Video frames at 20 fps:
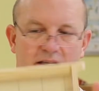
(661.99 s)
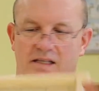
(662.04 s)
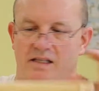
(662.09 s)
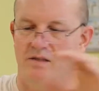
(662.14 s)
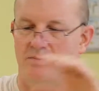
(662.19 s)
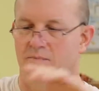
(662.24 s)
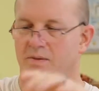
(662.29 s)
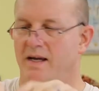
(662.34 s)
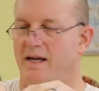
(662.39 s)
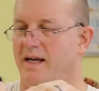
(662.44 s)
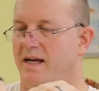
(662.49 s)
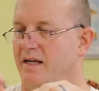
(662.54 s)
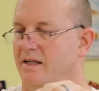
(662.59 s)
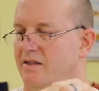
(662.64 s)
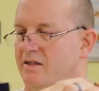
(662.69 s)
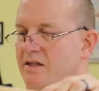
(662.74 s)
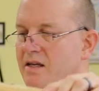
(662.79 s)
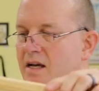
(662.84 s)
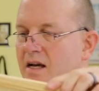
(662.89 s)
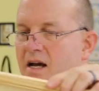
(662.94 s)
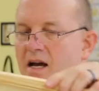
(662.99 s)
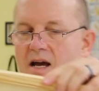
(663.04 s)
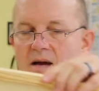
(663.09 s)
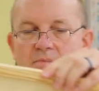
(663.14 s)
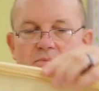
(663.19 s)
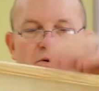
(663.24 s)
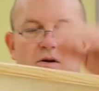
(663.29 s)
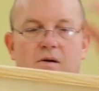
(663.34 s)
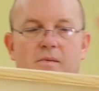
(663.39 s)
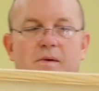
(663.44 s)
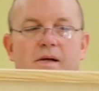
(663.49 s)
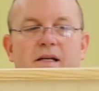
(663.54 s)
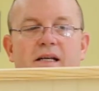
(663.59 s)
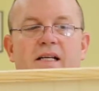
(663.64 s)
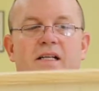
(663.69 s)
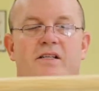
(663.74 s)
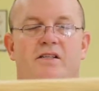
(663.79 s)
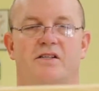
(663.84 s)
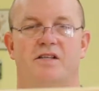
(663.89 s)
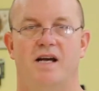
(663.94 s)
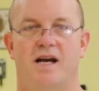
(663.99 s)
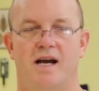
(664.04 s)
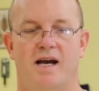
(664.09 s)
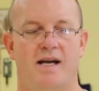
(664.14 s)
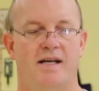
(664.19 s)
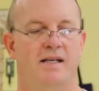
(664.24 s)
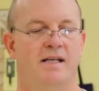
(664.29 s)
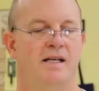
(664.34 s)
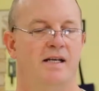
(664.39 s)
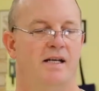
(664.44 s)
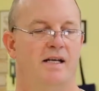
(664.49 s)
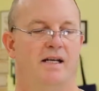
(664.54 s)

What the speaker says: these pins. I put them on each side,